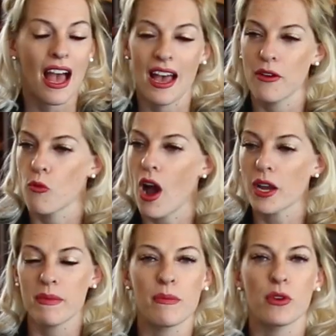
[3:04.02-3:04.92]
uh,
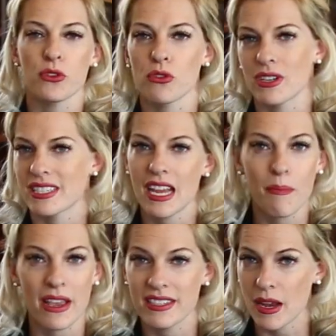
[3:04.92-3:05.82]
walk people through a
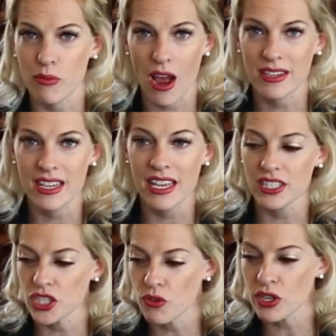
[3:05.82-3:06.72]
step by step process, you